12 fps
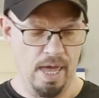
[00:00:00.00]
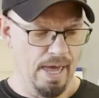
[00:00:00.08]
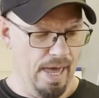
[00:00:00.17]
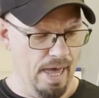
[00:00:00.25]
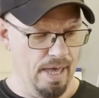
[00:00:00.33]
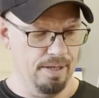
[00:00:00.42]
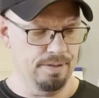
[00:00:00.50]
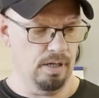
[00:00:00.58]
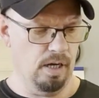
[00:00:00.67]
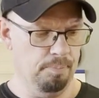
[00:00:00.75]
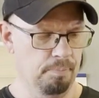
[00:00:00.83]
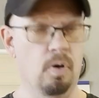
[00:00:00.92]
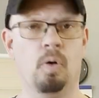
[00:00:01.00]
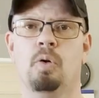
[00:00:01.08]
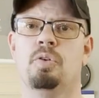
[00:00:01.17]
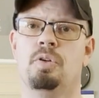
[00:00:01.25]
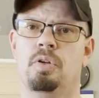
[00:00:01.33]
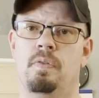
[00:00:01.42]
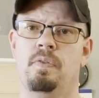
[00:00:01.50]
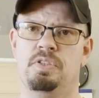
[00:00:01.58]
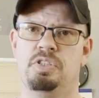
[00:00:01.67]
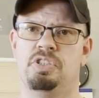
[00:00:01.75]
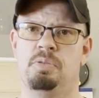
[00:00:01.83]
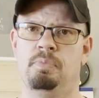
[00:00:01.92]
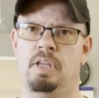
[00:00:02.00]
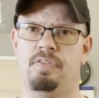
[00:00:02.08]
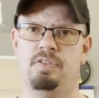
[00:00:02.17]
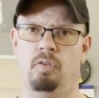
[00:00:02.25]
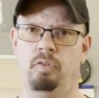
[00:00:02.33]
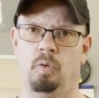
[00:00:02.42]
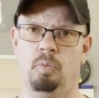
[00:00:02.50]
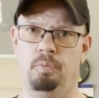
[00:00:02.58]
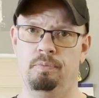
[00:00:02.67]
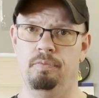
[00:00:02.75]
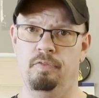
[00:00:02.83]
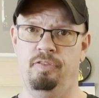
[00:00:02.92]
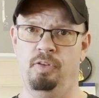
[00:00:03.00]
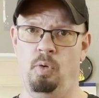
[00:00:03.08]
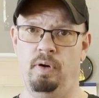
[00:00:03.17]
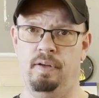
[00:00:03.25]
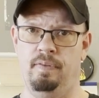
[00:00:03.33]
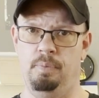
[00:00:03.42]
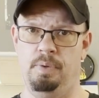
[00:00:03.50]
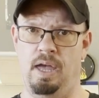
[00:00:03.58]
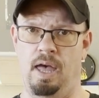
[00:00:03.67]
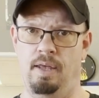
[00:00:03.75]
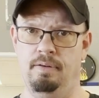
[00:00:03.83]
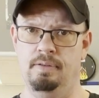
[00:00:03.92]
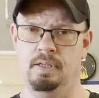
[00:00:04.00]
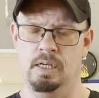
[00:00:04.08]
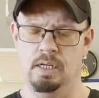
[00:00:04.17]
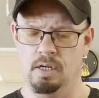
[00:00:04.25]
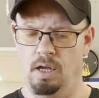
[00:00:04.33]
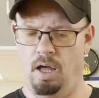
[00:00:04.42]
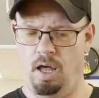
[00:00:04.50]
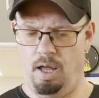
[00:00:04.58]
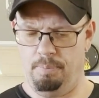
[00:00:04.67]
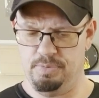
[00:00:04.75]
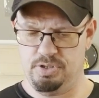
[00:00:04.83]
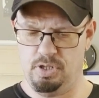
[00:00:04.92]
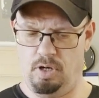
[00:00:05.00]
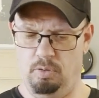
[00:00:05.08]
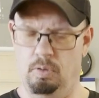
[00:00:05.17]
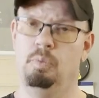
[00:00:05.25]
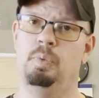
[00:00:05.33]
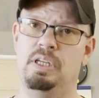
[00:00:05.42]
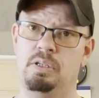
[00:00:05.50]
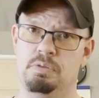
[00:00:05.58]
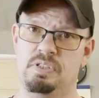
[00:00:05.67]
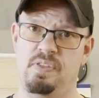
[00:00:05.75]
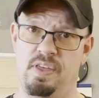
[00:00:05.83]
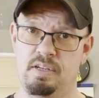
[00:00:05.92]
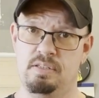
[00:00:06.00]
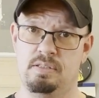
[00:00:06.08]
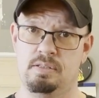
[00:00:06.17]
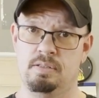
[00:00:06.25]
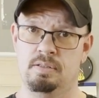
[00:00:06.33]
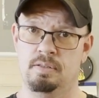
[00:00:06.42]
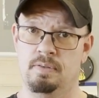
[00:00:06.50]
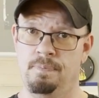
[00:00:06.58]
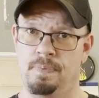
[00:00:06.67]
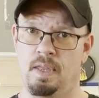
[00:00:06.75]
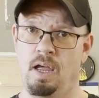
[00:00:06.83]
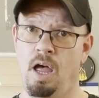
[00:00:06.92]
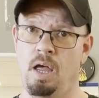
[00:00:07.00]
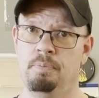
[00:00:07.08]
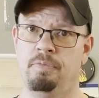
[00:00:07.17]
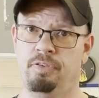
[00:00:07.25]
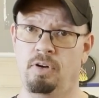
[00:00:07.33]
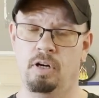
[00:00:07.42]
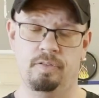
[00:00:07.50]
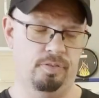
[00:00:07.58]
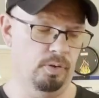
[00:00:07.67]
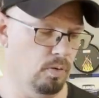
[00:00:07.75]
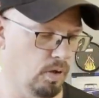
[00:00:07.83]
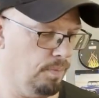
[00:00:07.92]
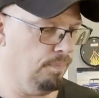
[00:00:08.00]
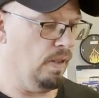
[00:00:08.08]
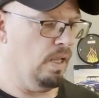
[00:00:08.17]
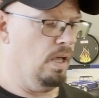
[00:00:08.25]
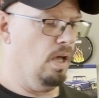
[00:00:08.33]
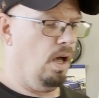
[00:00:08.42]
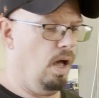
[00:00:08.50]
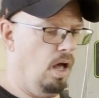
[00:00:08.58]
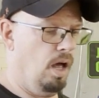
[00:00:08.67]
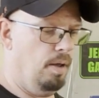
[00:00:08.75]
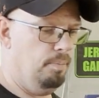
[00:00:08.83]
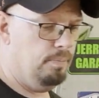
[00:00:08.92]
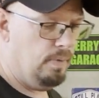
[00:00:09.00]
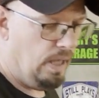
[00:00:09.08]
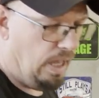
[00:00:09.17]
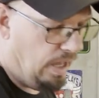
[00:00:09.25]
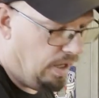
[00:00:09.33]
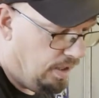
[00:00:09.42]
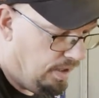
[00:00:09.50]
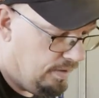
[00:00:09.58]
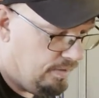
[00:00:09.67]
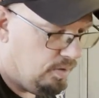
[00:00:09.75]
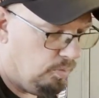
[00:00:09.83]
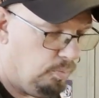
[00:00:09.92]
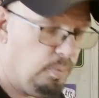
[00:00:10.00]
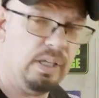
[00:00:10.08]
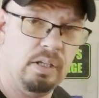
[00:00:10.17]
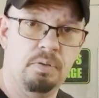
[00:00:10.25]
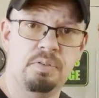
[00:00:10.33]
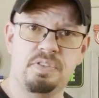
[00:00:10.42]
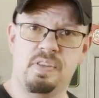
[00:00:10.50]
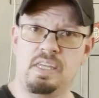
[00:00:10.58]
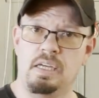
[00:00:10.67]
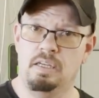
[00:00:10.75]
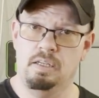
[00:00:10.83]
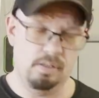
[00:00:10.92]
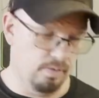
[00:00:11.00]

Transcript: and this is some leftover flooring that we had. So we used this for our floor, and we used the